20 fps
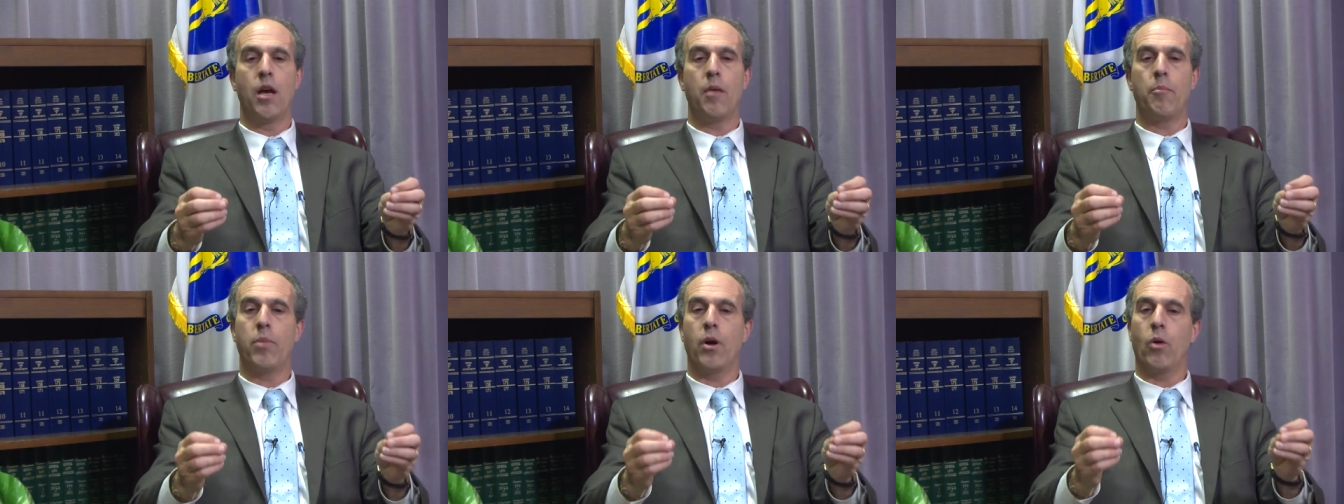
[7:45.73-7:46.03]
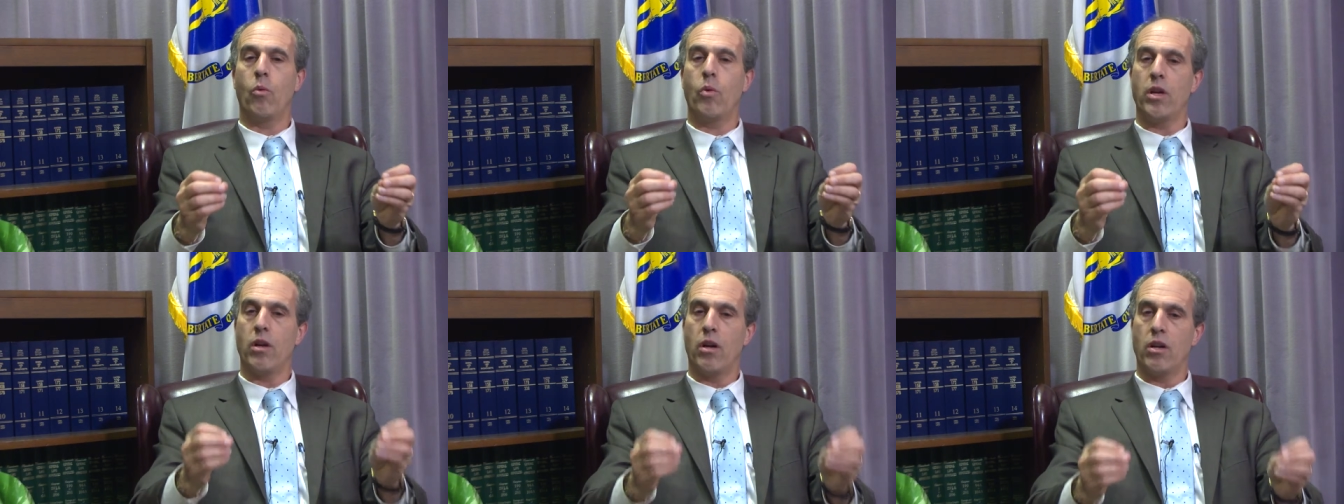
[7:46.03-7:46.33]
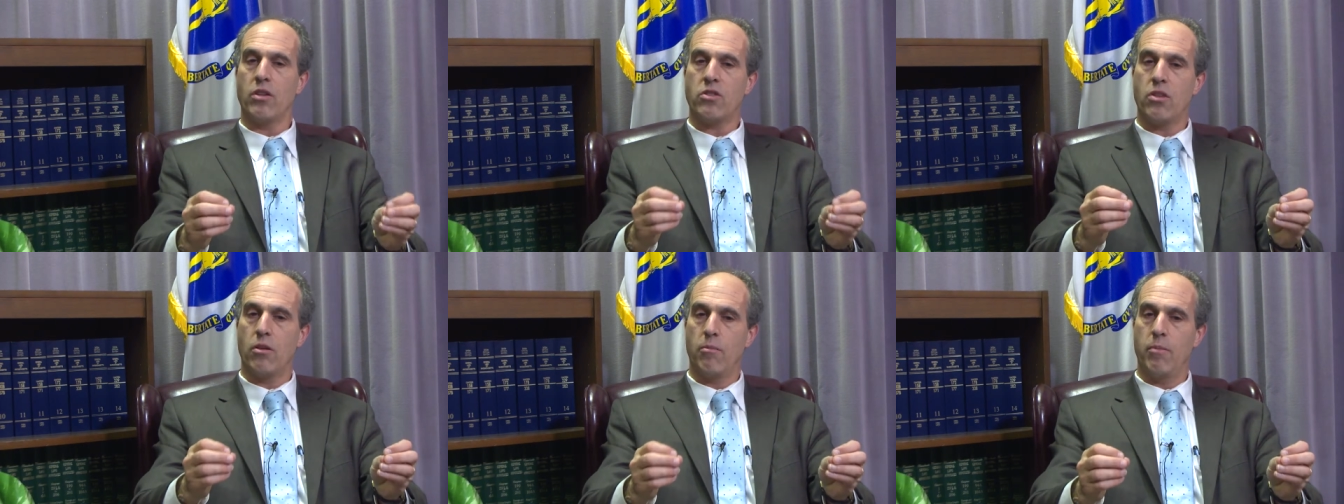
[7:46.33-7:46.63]
but we
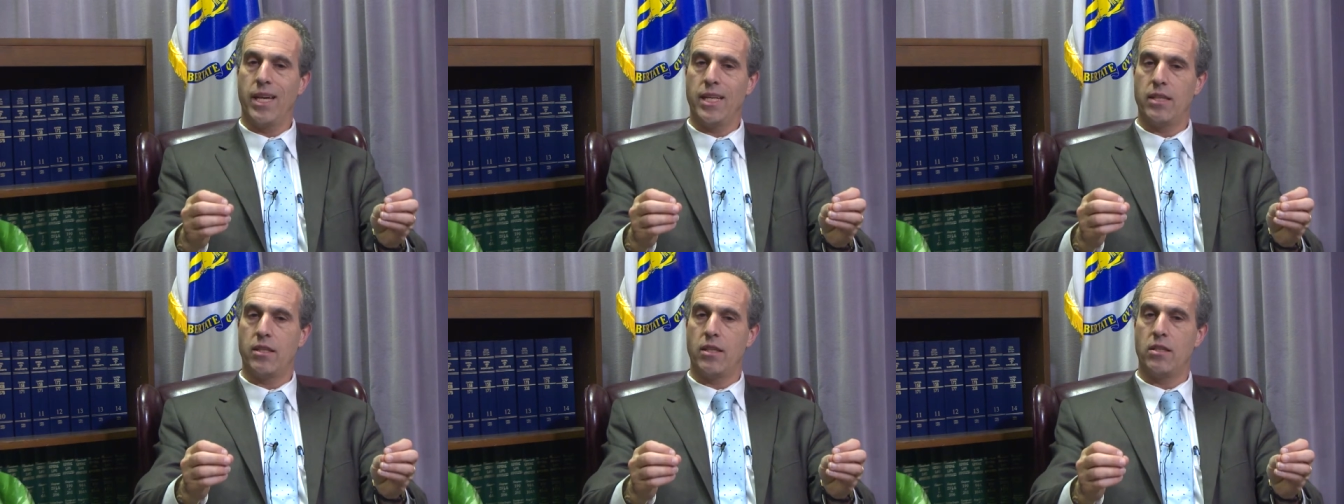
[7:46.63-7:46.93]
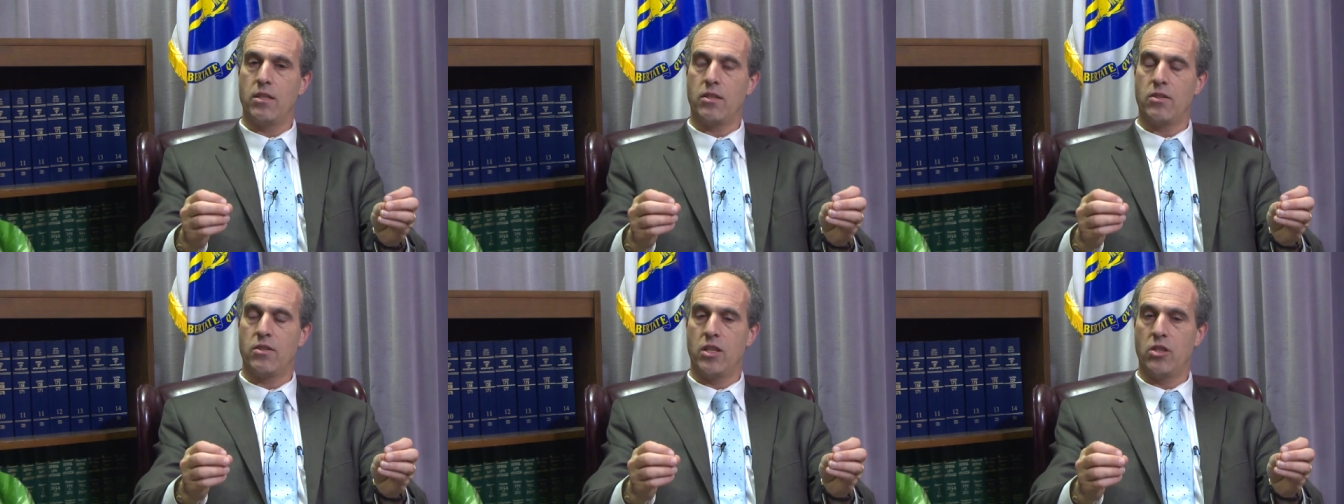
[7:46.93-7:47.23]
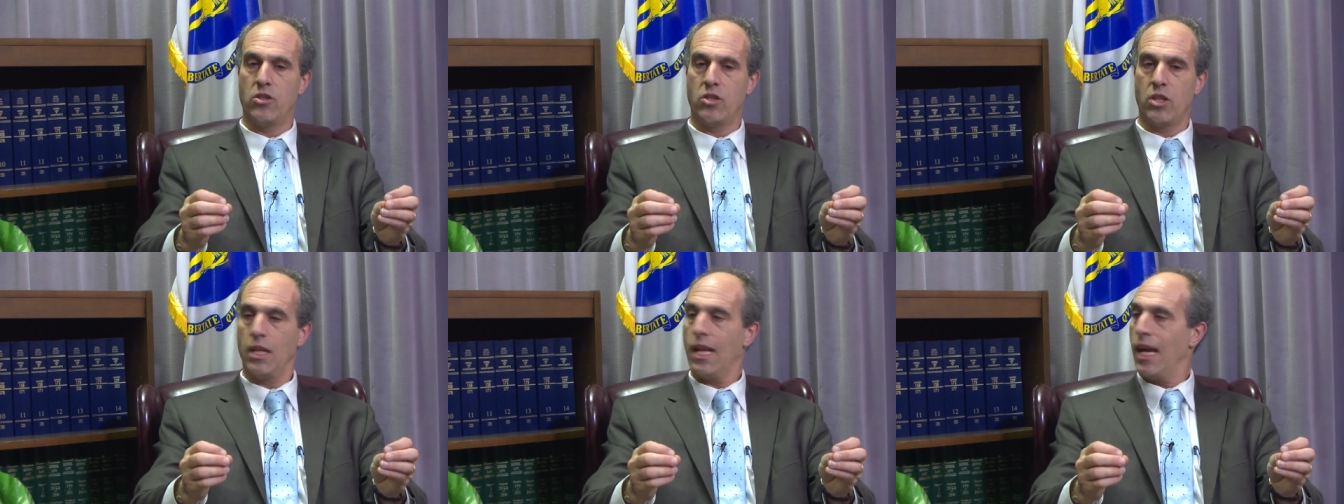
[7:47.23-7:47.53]
also made the
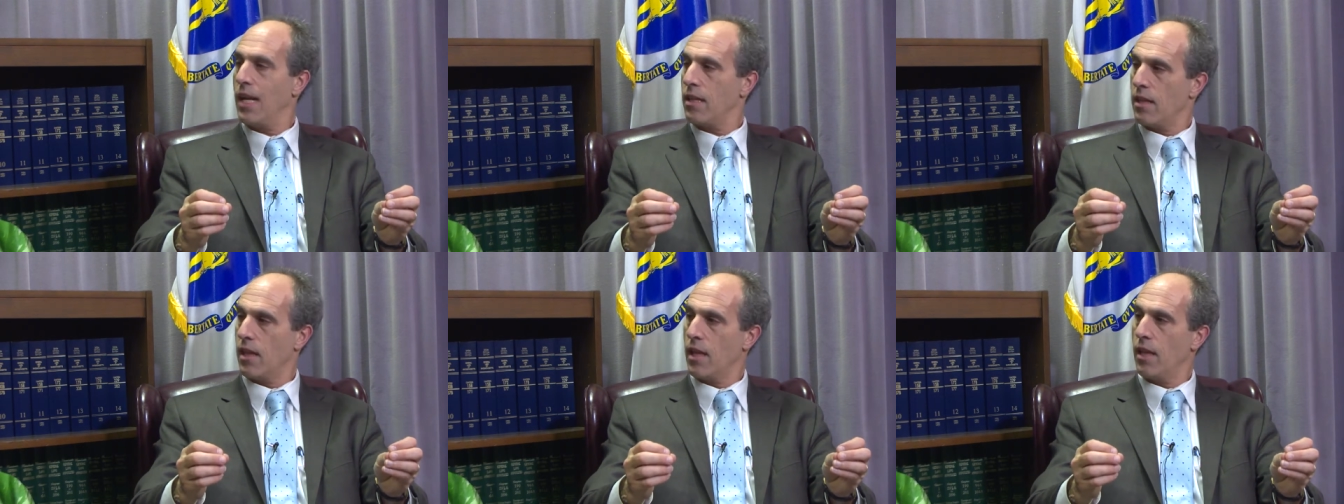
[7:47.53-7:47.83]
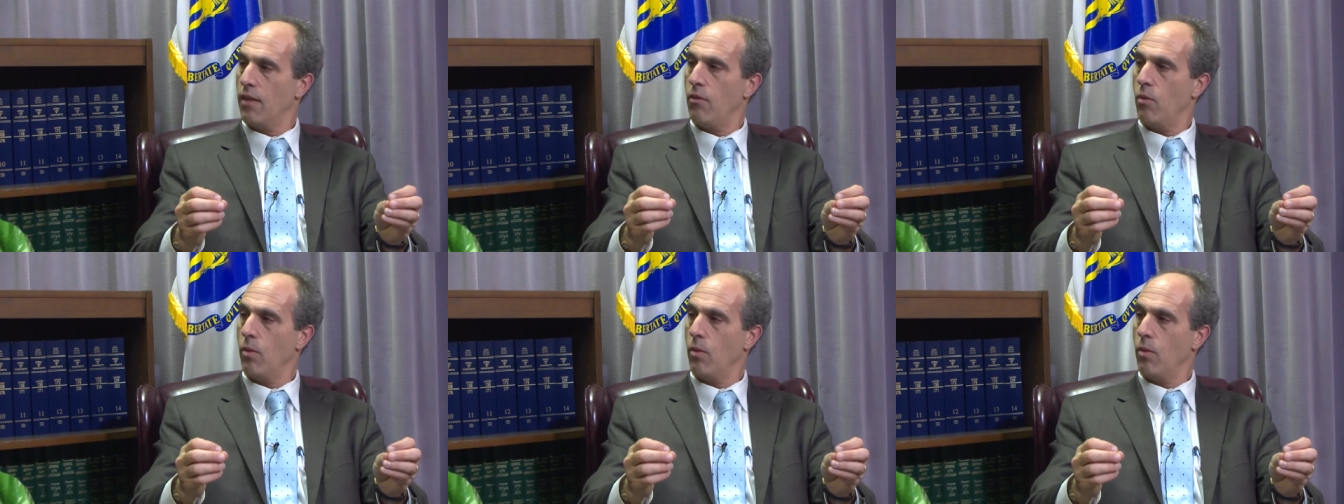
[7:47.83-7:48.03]
decision not to give